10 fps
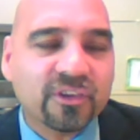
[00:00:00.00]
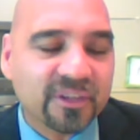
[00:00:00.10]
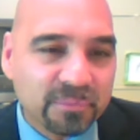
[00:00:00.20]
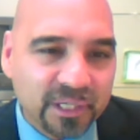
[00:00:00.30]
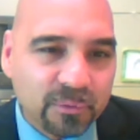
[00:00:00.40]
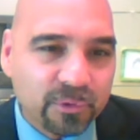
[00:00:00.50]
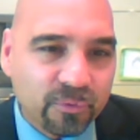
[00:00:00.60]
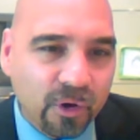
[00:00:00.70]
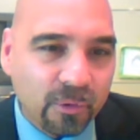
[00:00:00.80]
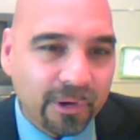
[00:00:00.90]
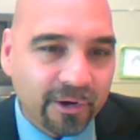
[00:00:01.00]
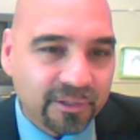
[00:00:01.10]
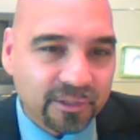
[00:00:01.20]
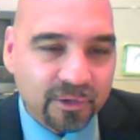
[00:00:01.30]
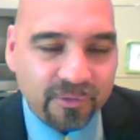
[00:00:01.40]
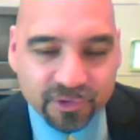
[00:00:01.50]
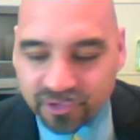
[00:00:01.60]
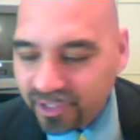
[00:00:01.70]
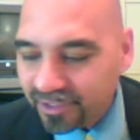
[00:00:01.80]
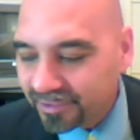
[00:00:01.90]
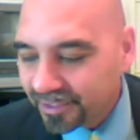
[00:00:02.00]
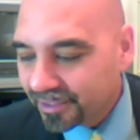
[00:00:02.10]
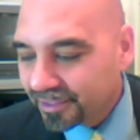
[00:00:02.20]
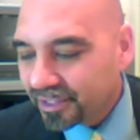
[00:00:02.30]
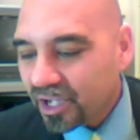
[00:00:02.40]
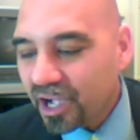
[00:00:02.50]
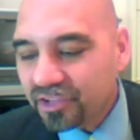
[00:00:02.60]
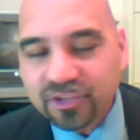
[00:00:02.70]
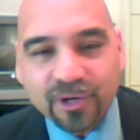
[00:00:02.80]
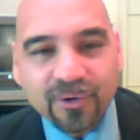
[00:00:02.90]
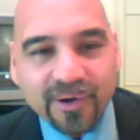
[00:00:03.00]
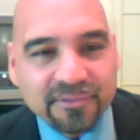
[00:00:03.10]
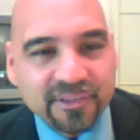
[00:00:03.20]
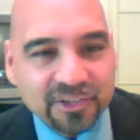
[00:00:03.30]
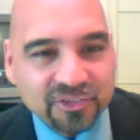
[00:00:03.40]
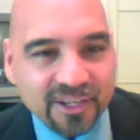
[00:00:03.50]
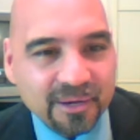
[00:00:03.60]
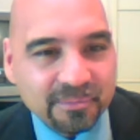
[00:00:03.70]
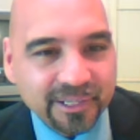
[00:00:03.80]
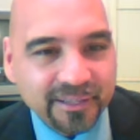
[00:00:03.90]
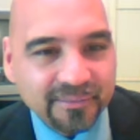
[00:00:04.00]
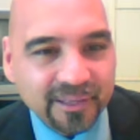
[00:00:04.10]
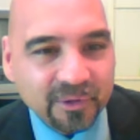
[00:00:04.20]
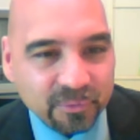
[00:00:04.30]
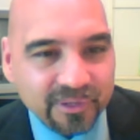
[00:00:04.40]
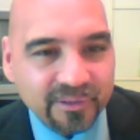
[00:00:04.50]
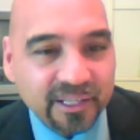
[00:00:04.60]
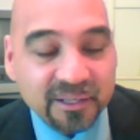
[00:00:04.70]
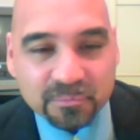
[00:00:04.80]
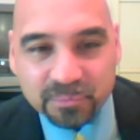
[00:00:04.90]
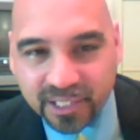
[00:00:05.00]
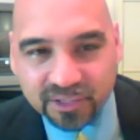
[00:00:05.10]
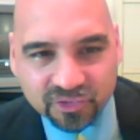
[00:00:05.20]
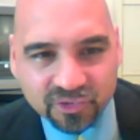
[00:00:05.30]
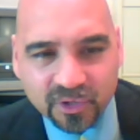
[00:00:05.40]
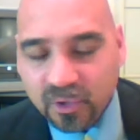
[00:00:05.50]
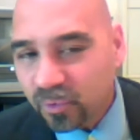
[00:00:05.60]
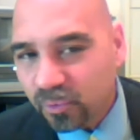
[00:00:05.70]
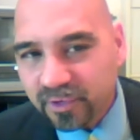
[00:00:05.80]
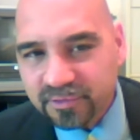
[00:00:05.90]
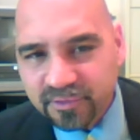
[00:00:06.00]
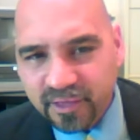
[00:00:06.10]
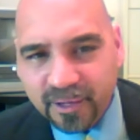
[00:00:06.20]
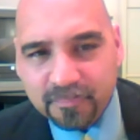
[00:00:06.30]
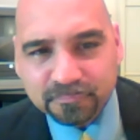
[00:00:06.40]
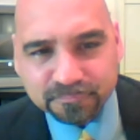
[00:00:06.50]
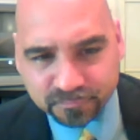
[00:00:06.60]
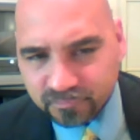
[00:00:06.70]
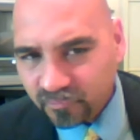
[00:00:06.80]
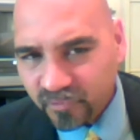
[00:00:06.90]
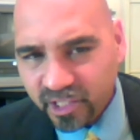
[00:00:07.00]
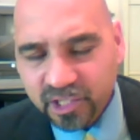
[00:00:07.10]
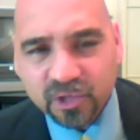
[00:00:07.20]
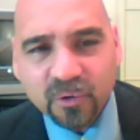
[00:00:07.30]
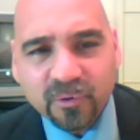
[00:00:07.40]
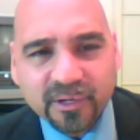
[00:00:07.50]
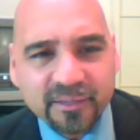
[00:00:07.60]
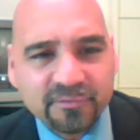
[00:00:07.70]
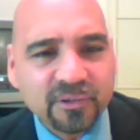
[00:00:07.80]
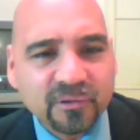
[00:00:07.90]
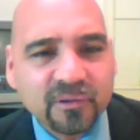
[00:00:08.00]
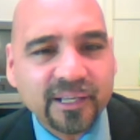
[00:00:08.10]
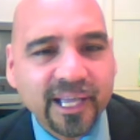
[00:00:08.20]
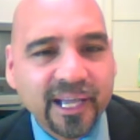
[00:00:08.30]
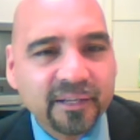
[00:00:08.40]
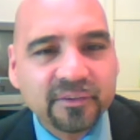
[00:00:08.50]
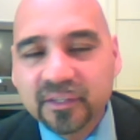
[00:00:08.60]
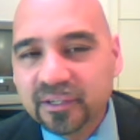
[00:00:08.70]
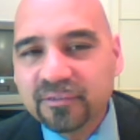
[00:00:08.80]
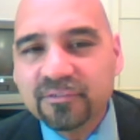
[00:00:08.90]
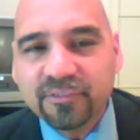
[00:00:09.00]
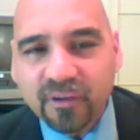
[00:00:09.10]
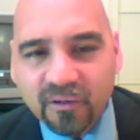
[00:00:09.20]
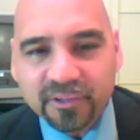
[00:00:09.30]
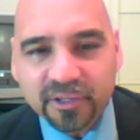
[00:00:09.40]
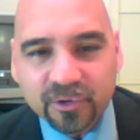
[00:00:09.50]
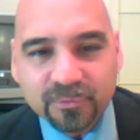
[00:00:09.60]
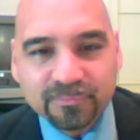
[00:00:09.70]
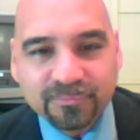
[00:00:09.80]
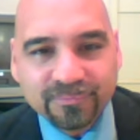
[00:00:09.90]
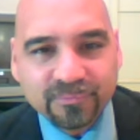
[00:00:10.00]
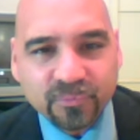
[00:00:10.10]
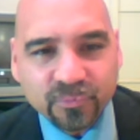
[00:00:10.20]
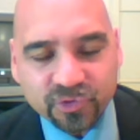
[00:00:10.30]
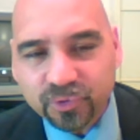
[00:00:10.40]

it's hard to compete with Walmart. You know, there's a Costco, I think, is a company that really competes with them. You know, if you look at volume,